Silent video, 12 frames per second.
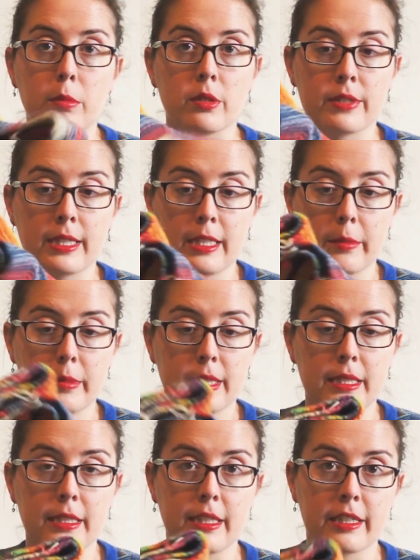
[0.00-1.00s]
a number of
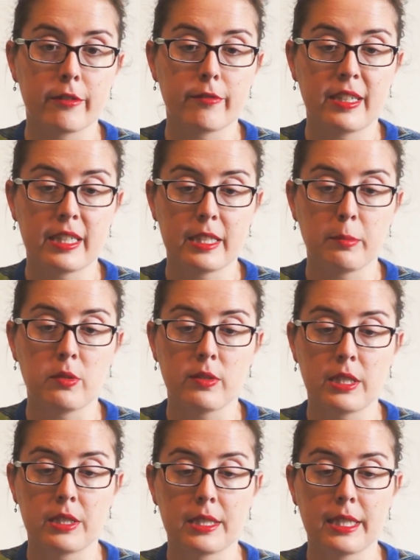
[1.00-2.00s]
times until I could finally
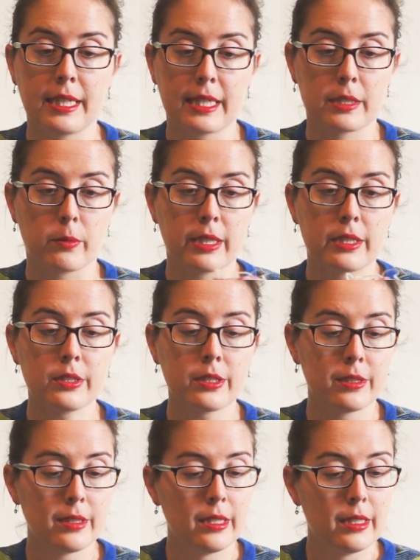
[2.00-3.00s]
move on to the next
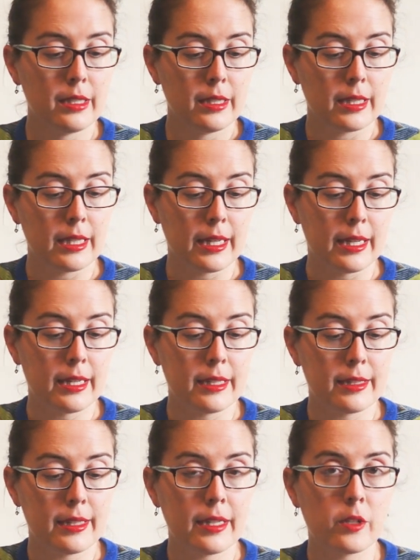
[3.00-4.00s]
squares.
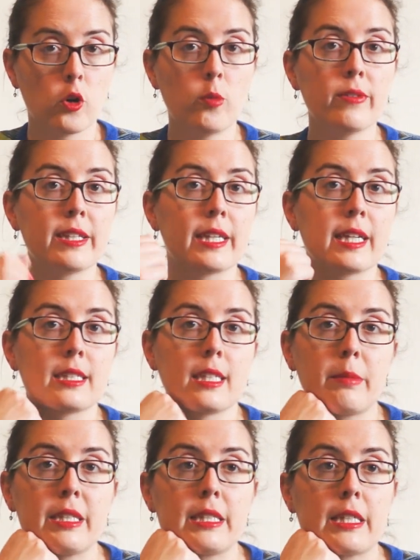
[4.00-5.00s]
And then hopefully the
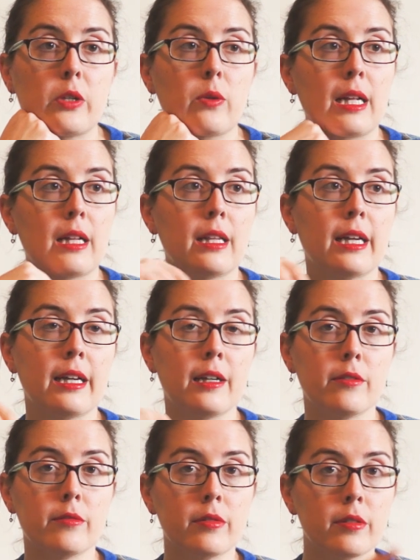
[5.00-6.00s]
next time I see you,
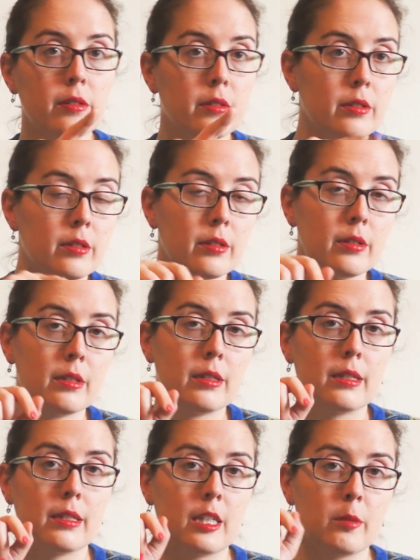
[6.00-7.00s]
I'll
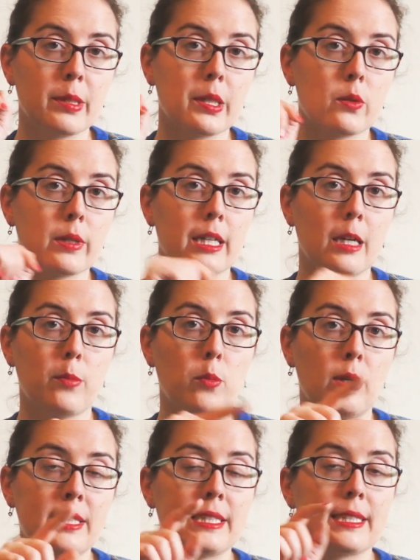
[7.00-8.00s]
be going
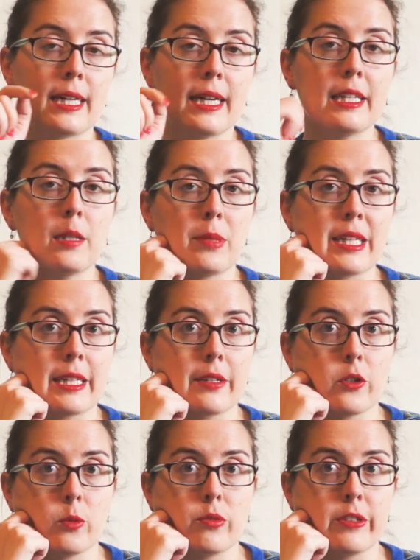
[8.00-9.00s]
up one side of the
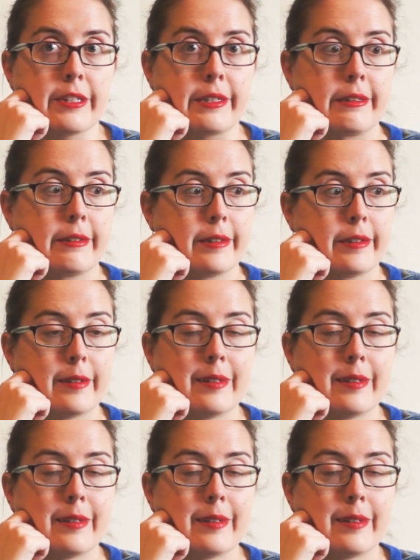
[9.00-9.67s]
blanket, hopefully.